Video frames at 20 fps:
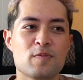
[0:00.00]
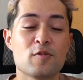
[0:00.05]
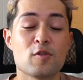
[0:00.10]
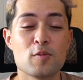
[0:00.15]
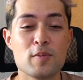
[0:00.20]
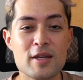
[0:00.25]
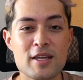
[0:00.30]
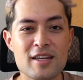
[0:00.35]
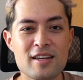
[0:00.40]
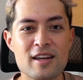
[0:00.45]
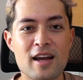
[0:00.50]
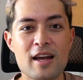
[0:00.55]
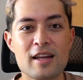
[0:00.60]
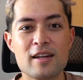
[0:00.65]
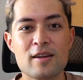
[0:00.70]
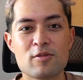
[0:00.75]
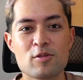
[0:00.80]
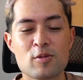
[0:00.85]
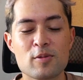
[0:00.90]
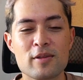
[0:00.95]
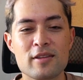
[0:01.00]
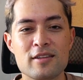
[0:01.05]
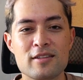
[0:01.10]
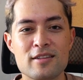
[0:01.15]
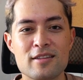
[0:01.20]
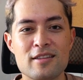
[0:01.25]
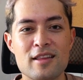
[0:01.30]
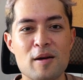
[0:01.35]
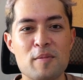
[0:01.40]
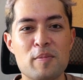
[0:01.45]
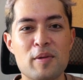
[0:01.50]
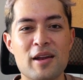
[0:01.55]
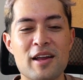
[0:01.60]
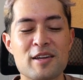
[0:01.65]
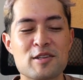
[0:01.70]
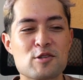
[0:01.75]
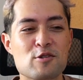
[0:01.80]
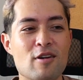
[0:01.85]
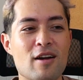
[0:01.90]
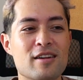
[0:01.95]
For me, I never really did that, but I
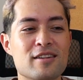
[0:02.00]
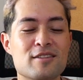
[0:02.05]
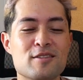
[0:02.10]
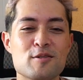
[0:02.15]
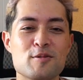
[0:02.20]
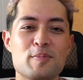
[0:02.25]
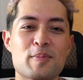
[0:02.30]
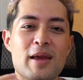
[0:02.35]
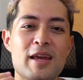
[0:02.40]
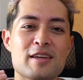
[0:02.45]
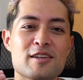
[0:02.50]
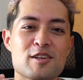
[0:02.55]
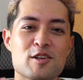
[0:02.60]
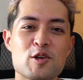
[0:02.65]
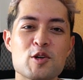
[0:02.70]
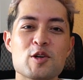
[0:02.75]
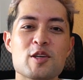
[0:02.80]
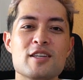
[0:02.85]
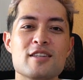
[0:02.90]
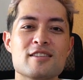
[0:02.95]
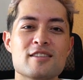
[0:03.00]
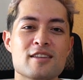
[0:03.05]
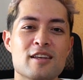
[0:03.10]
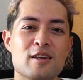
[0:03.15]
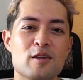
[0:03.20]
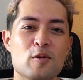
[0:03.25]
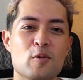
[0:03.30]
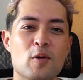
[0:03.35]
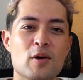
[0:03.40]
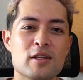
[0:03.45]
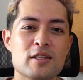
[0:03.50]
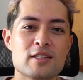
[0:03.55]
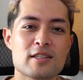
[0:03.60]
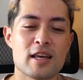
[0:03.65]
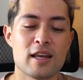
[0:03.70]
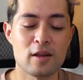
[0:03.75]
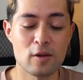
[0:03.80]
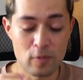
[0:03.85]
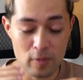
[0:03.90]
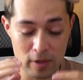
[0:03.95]
tried to bake cookies in it once and it